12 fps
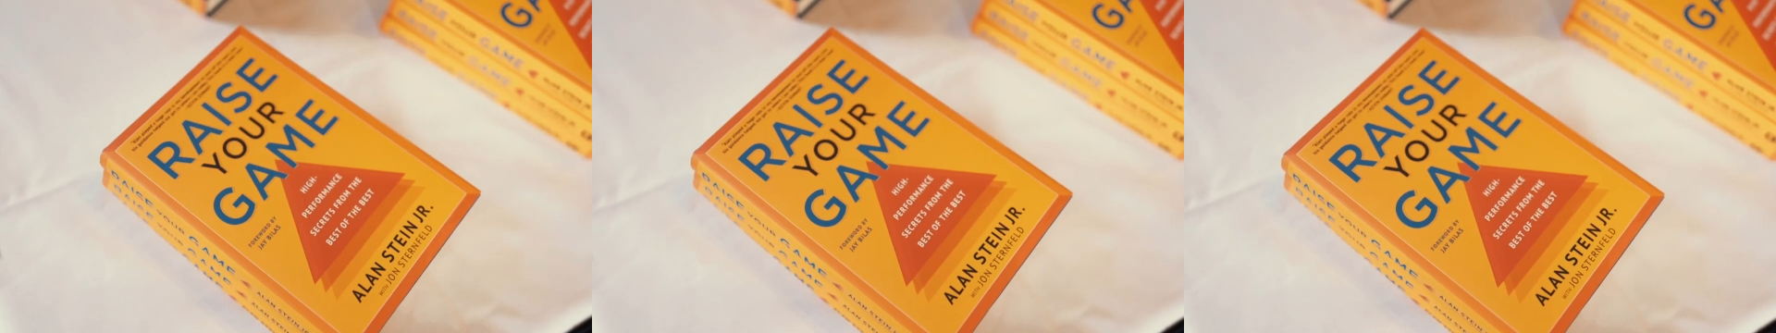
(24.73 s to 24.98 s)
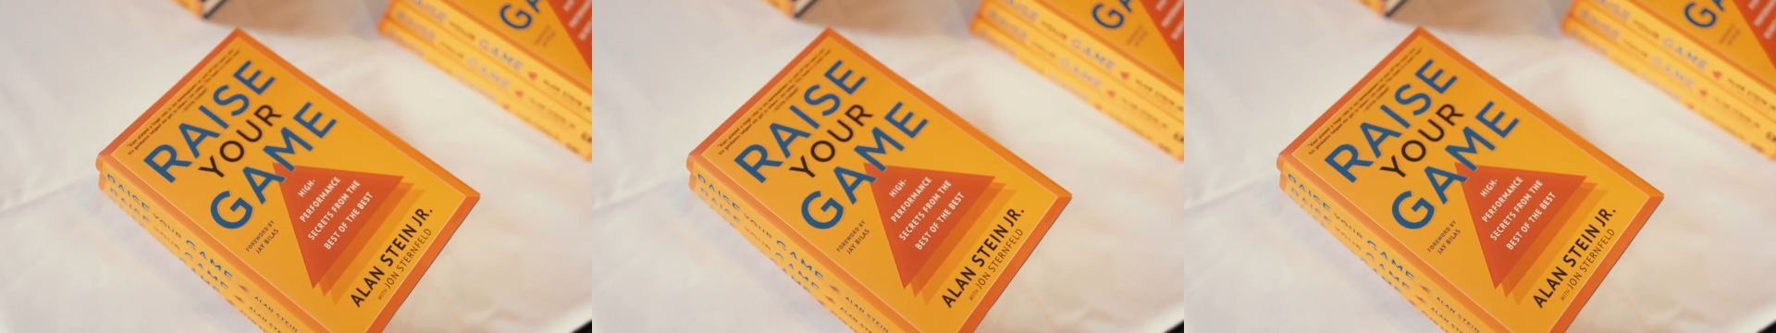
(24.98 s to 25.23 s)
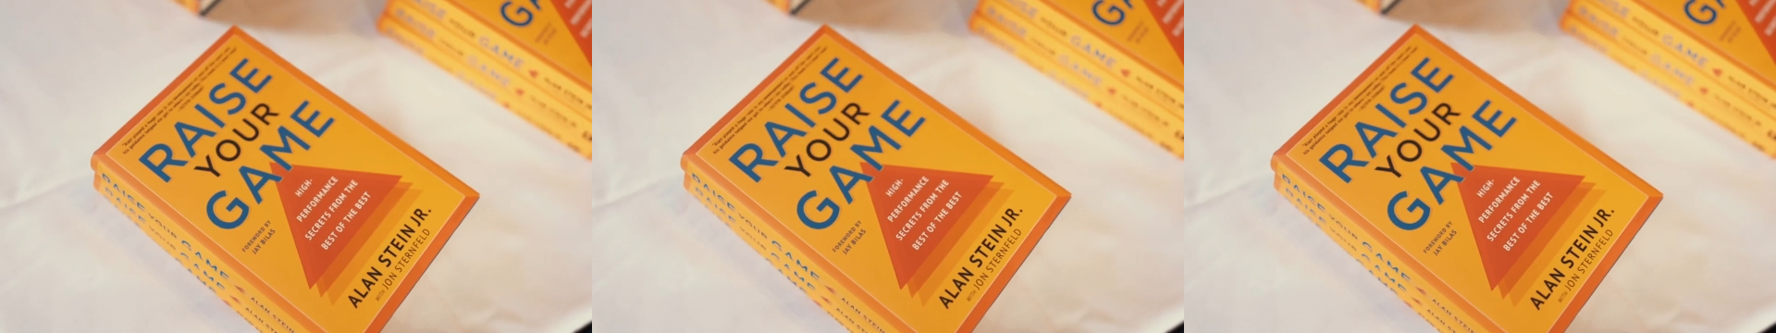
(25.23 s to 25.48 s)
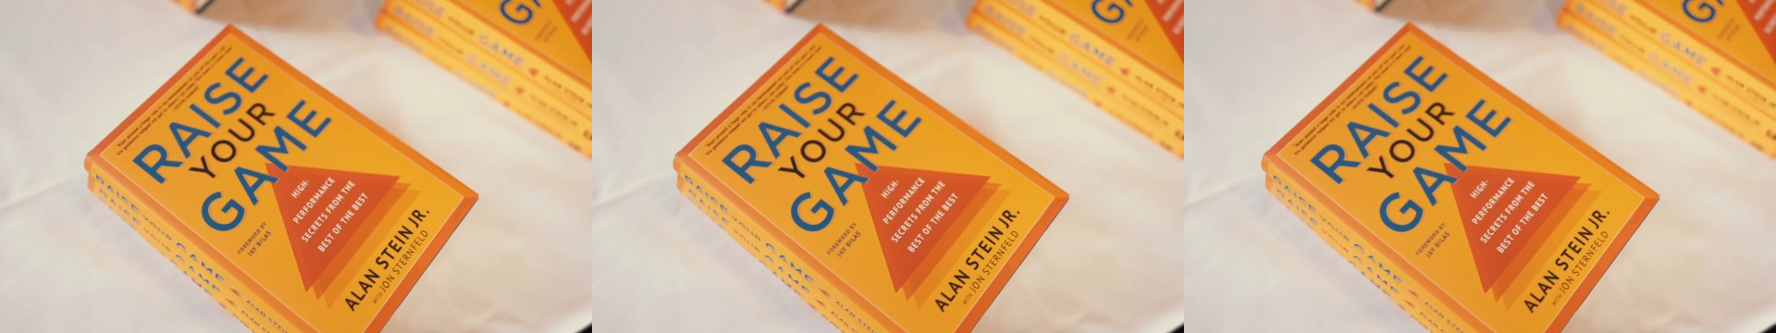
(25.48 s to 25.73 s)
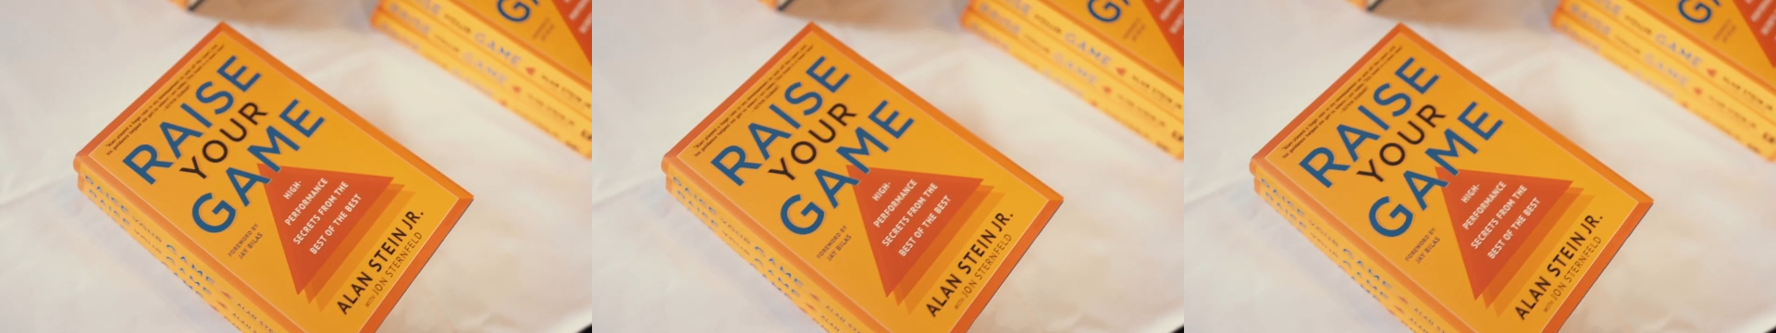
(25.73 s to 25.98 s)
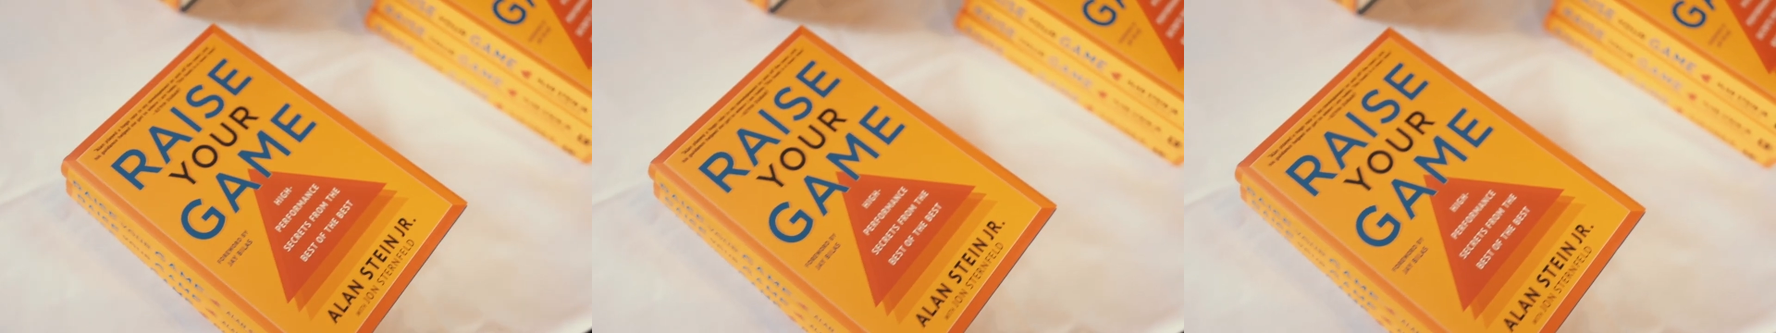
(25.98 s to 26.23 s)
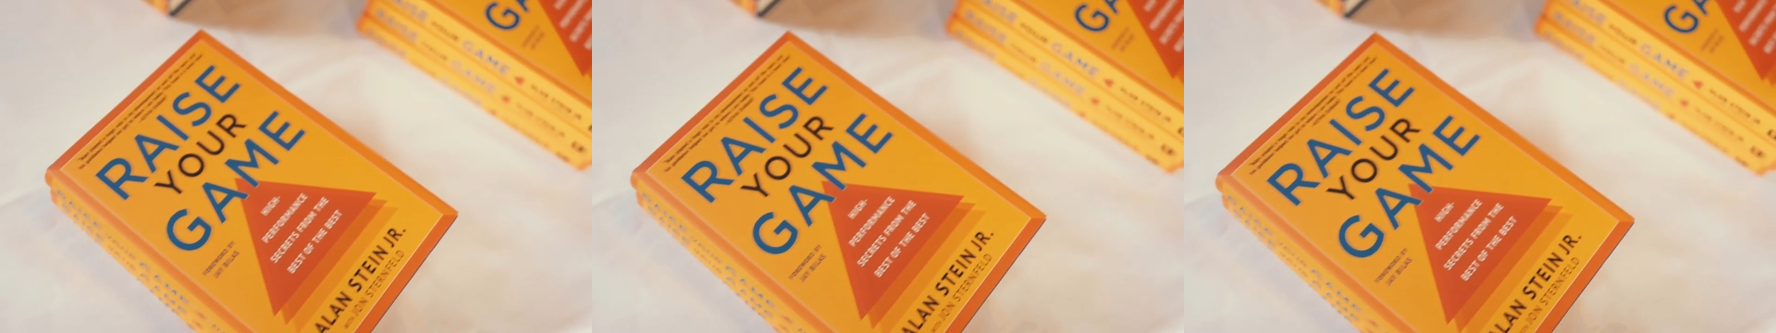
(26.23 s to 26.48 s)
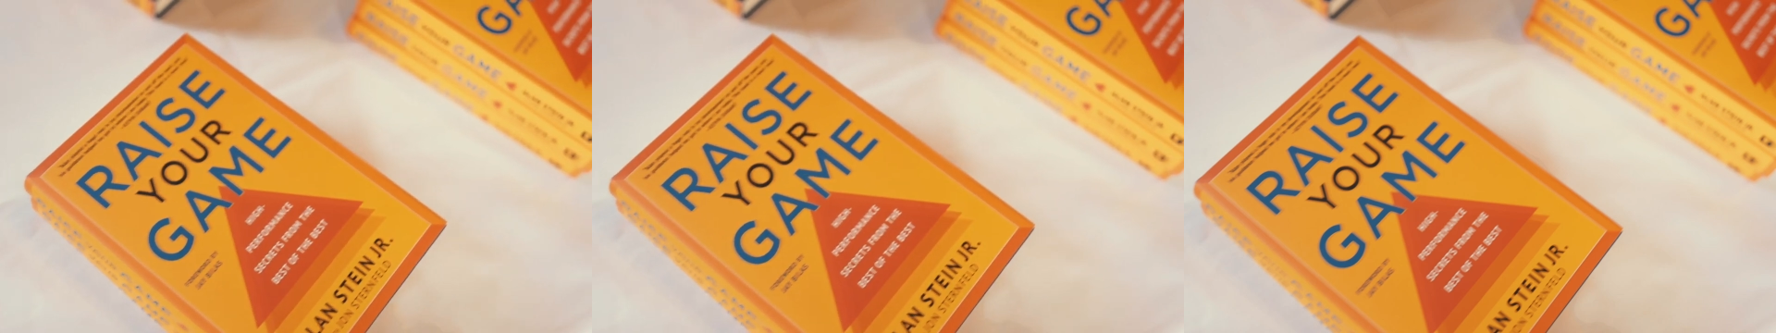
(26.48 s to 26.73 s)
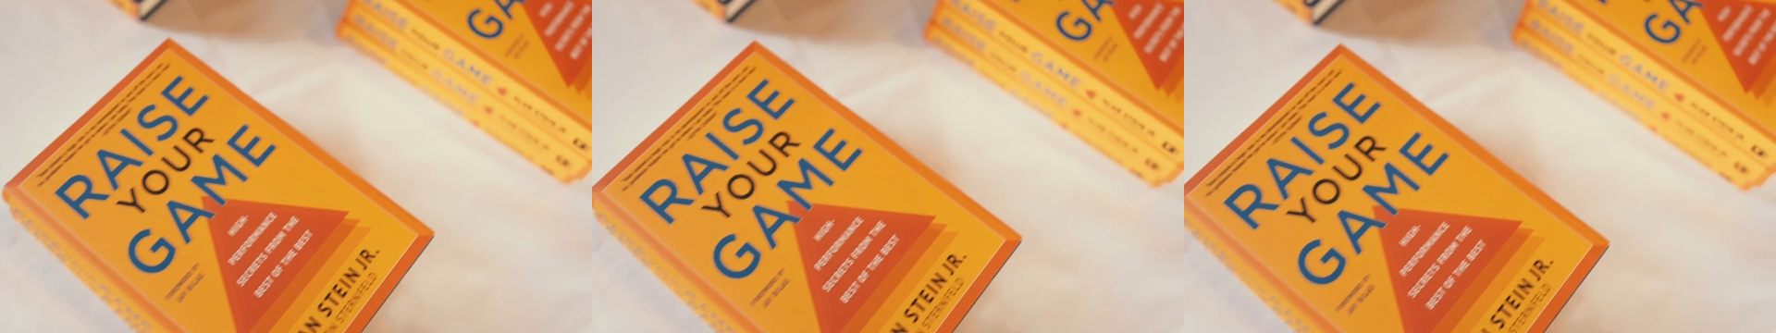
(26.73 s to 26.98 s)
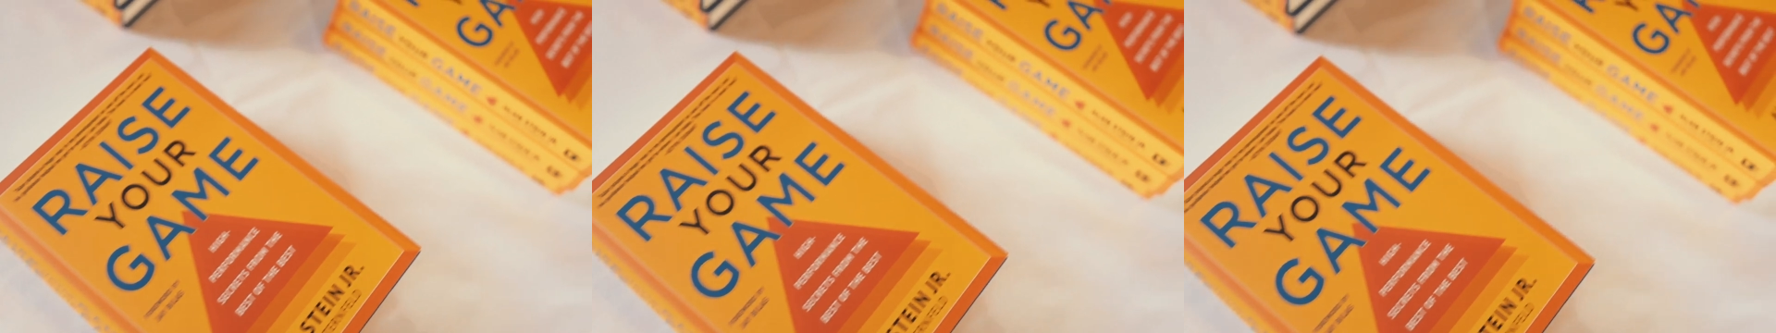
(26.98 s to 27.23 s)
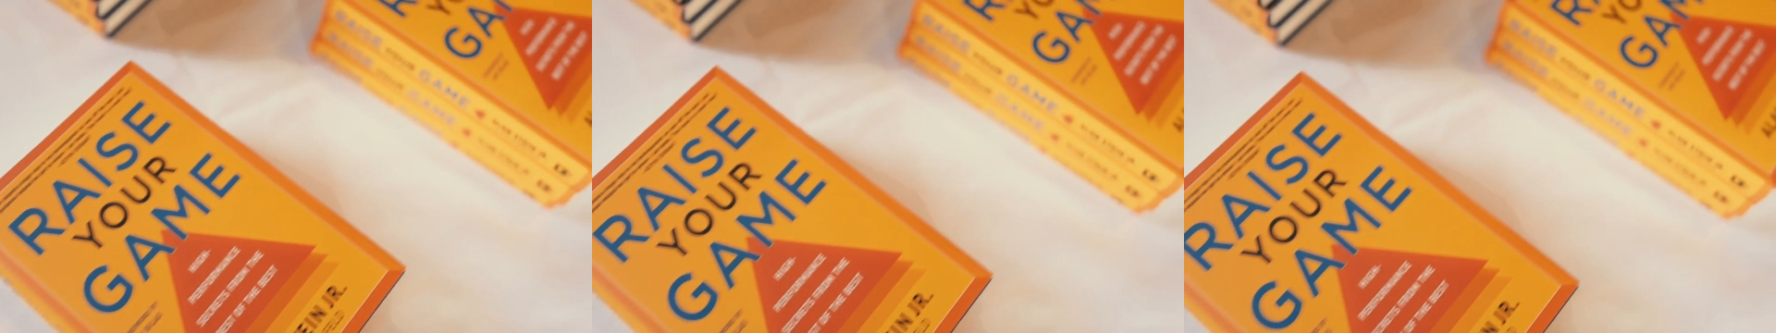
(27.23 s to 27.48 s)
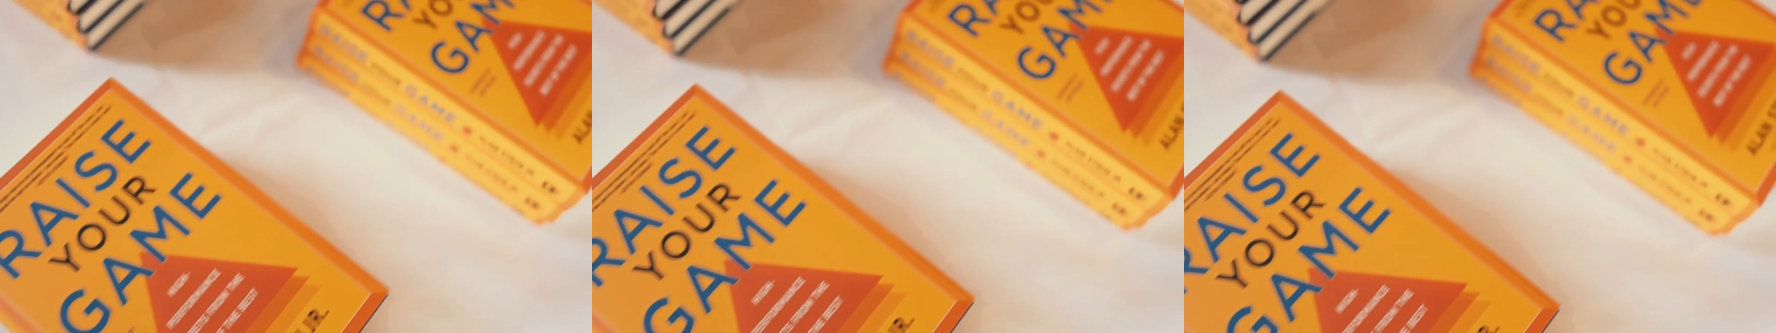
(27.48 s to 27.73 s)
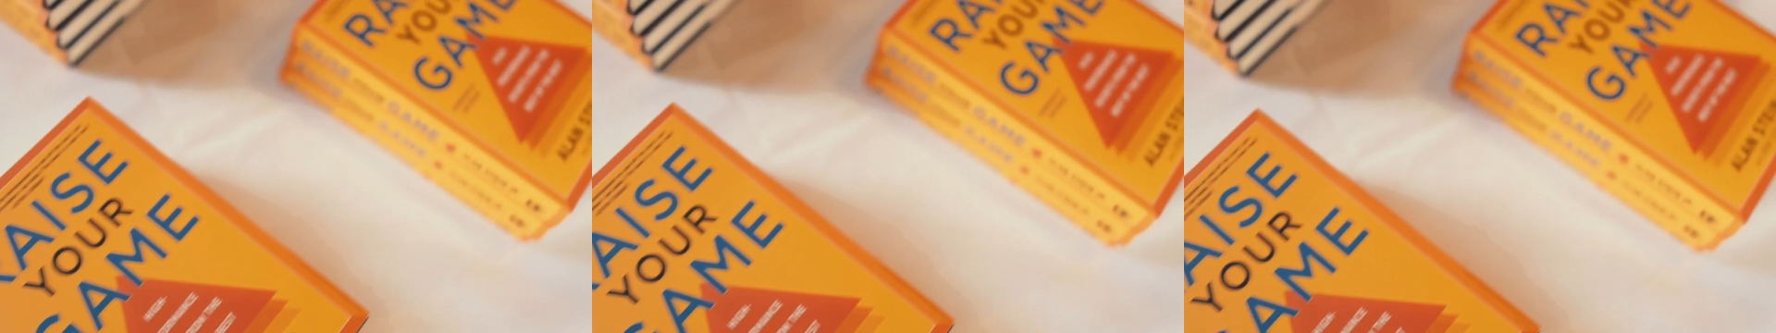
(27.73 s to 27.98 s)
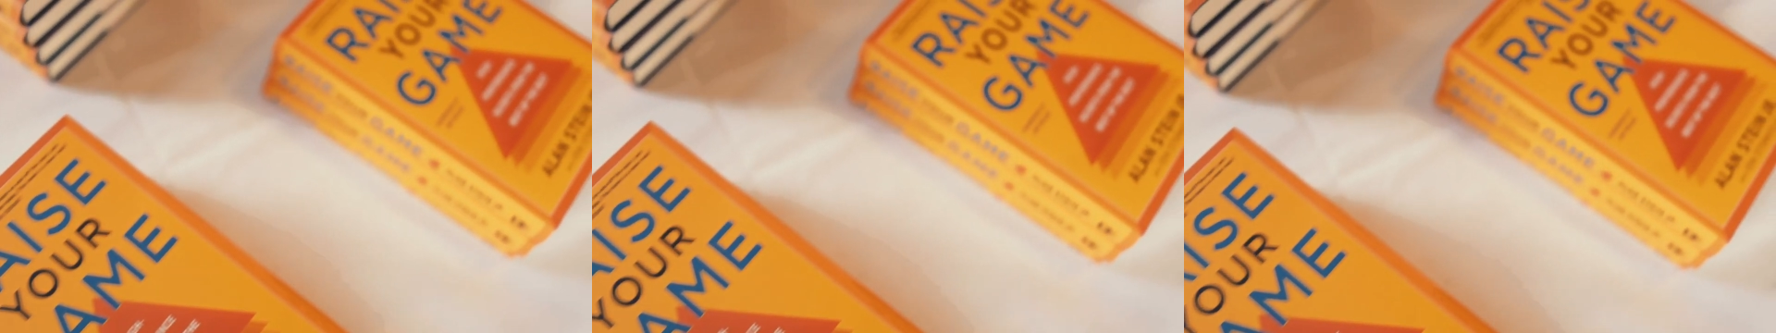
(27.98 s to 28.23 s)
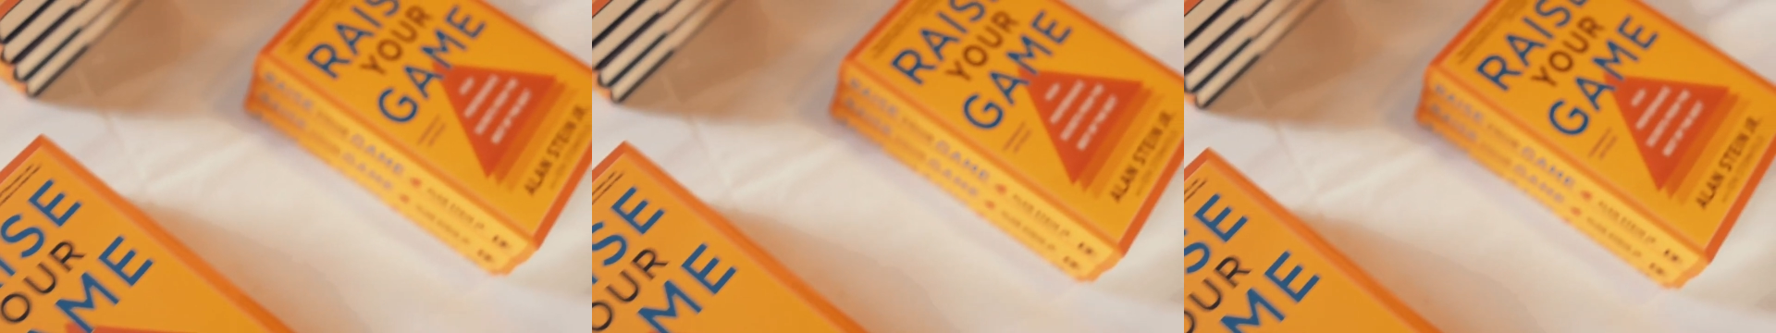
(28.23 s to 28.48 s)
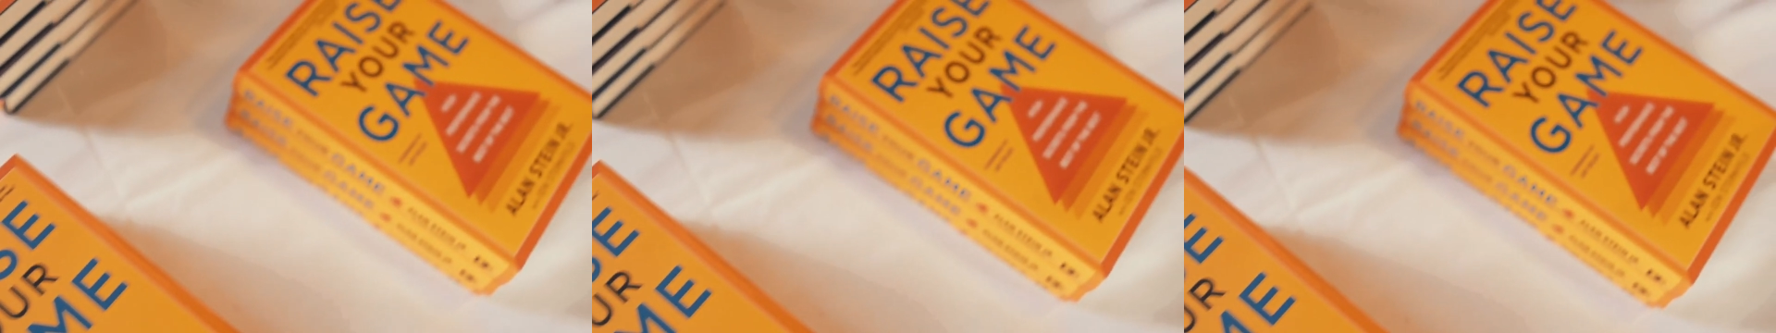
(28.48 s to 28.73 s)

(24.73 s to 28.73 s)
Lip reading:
Nobody's mouth can be seen.